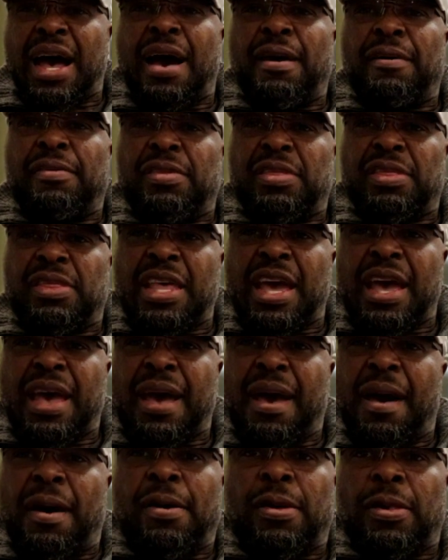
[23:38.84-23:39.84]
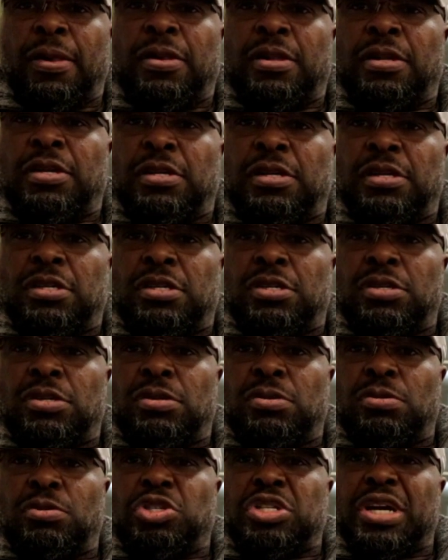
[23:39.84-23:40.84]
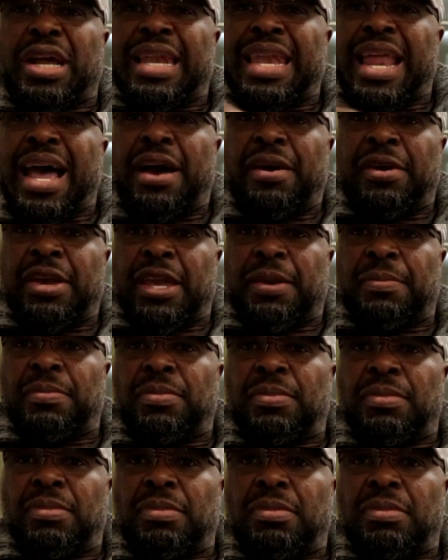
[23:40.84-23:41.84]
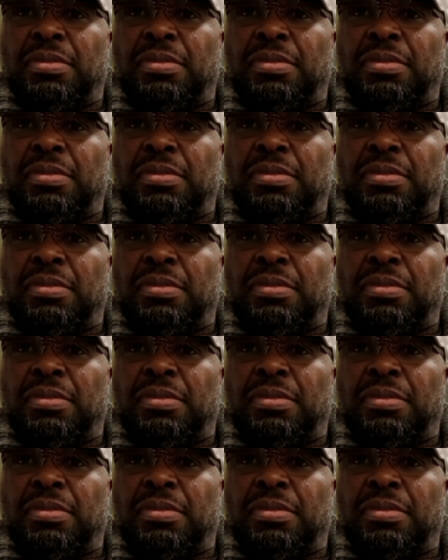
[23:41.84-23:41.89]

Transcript: how the hell would you allow him